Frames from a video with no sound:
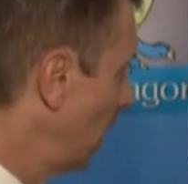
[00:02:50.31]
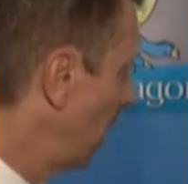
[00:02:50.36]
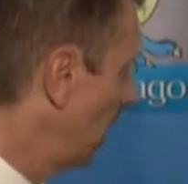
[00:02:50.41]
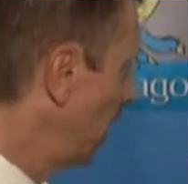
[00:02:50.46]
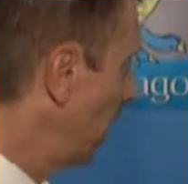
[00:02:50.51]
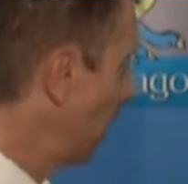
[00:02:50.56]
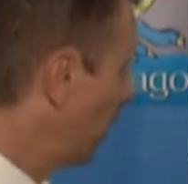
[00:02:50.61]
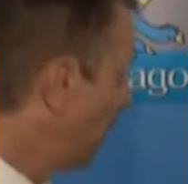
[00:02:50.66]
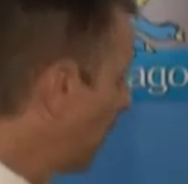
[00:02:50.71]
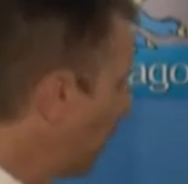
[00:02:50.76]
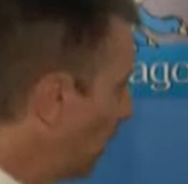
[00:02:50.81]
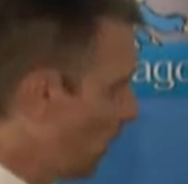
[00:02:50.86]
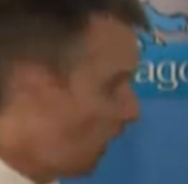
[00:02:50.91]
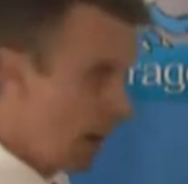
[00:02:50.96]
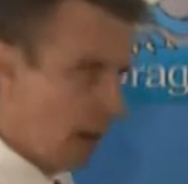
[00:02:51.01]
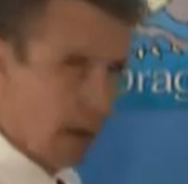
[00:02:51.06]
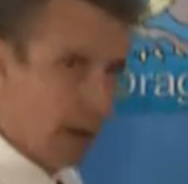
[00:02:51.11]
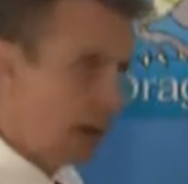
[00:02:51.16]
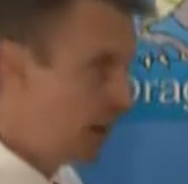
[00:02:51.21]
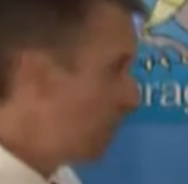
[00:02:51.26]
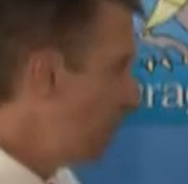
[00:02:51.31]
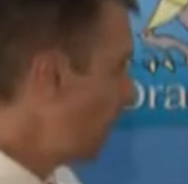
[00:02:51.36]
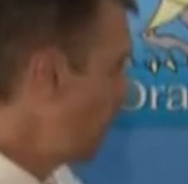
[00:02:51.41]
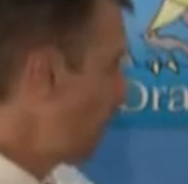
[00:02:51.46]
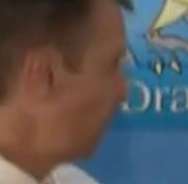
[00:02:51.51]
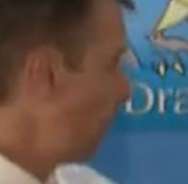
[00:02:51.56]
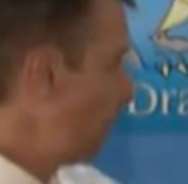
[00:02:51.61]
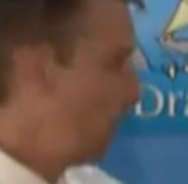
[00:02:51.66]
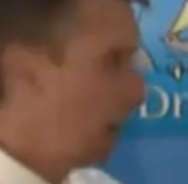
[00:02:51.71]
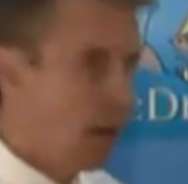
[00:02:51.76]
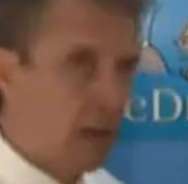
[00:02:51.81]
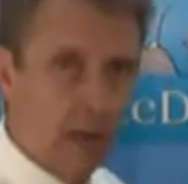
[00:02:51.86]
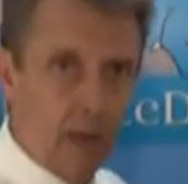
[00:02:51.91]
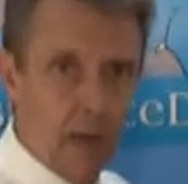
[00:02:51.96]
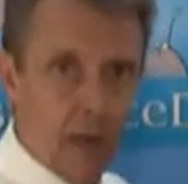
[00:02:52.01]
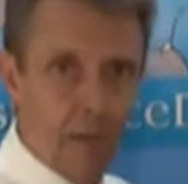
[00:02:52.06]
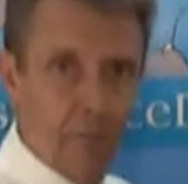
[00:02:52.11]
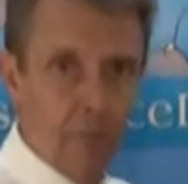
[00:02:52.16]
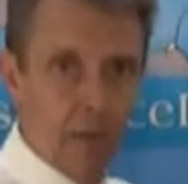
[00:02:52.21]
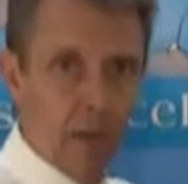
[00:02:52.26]
Another
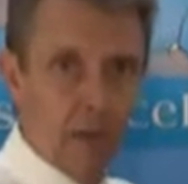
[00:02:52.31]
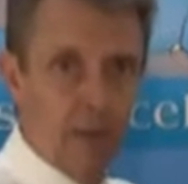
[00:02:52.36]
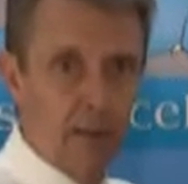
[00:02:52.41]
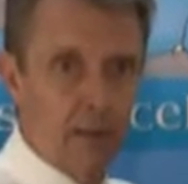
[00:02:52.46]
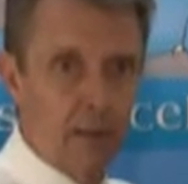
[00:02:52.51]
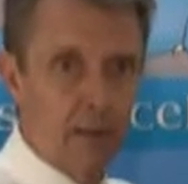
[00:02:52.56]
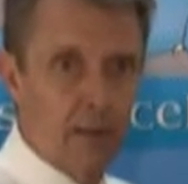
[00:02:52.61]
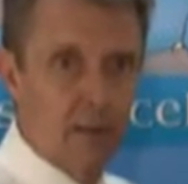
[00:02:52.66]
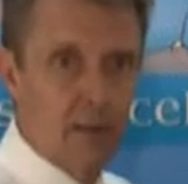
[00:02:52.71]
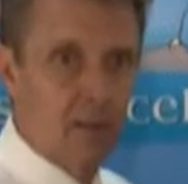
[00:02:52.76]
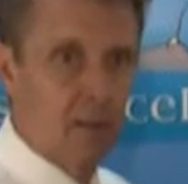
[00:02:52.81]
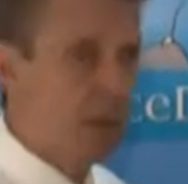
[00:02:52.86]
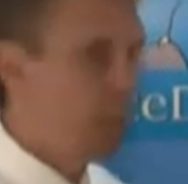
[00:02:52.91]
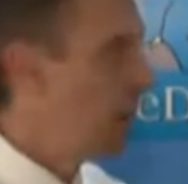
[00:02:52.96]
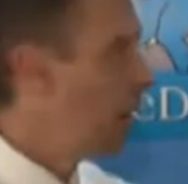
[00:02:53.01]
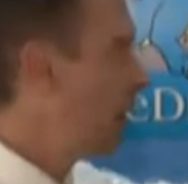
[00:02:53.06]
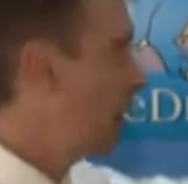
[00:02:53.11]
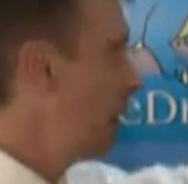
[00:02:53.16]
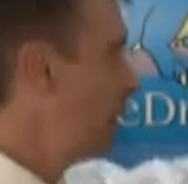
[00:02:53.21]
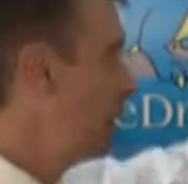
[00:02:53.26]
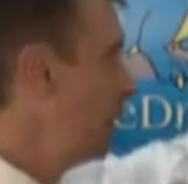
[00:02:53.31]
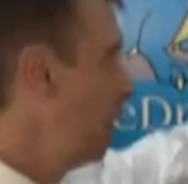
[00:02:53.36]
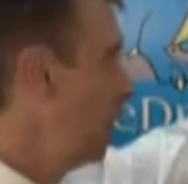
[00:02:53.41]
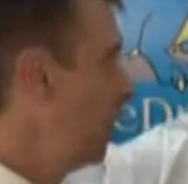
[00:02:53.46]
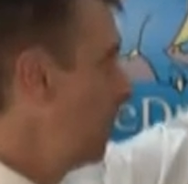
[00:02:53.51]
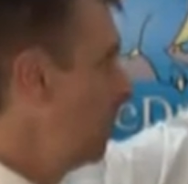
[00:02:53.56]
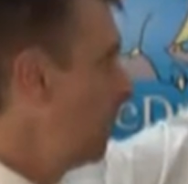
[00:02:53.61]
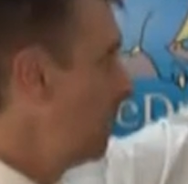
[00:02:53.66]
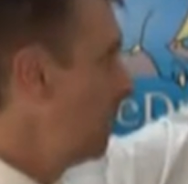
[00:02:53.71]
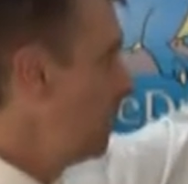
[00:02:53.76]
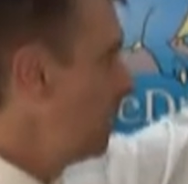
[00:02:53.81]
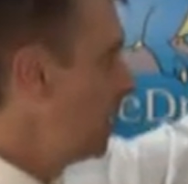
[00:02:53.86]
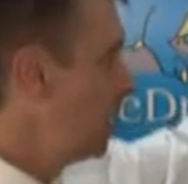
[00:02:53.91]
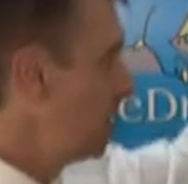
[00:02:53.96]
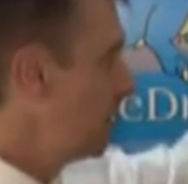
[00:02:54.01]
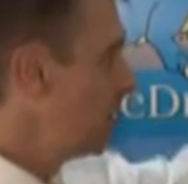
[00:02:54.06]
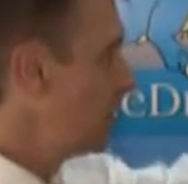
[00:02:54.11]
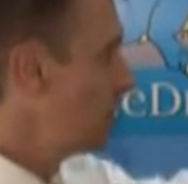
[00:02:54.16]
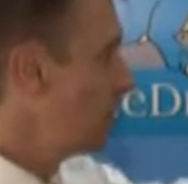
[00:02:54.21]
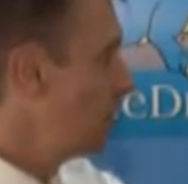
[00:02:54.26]
conflict that is similar
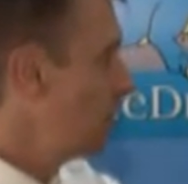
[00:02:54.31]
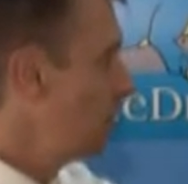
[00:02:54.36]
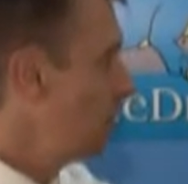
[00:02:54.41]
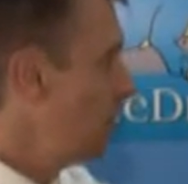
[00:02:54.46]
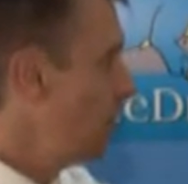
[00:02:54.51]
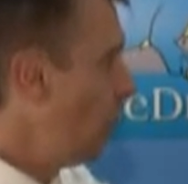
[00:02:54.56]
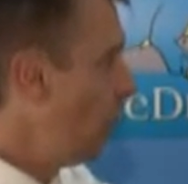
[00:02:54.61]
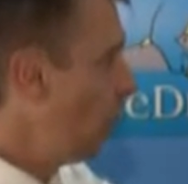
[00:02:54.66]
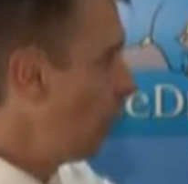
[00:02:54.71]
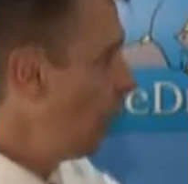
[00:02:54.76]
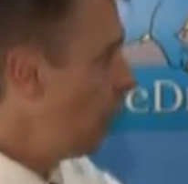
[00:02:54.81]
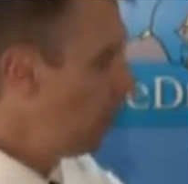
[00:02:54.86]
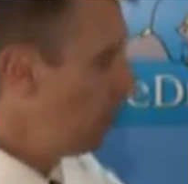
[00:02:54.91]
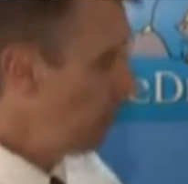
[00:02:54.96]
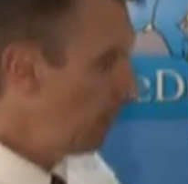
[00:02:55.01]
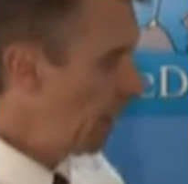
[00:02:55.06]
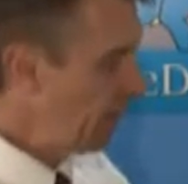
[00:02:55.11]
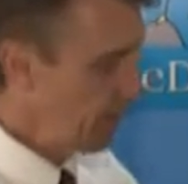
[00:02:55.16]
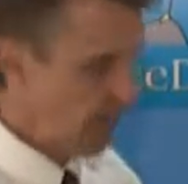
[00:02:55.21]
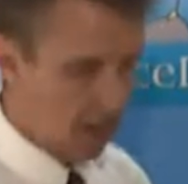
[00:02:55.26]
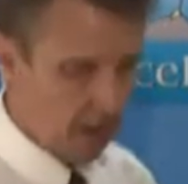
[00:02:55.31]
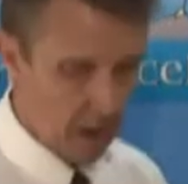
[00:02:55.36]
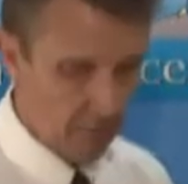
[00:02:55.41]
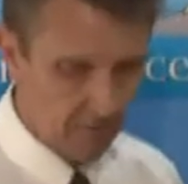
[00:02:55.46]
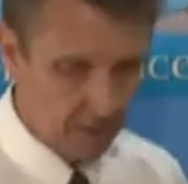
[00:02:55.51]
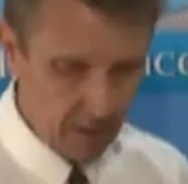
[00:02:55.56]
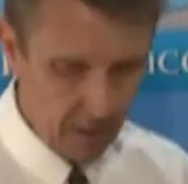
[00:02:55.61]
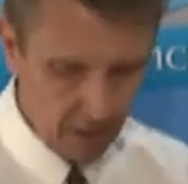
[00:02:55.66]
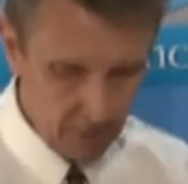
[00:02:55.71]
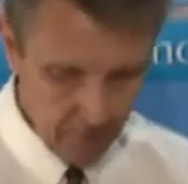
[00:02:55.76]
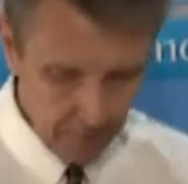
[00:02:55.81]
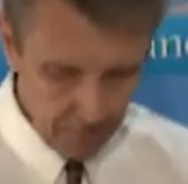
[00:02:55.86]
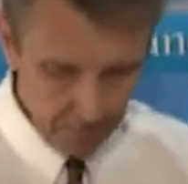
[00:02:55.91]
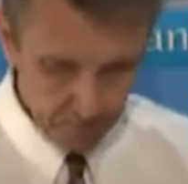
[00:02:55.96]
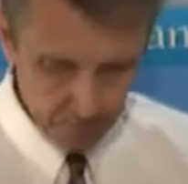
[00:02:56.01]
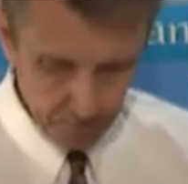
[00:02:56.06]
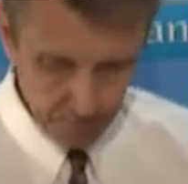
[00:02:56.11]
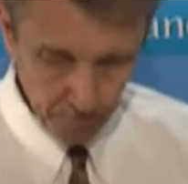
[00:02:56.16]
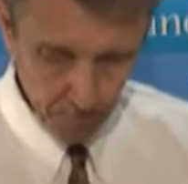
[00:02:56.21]
is what we call blame the competition.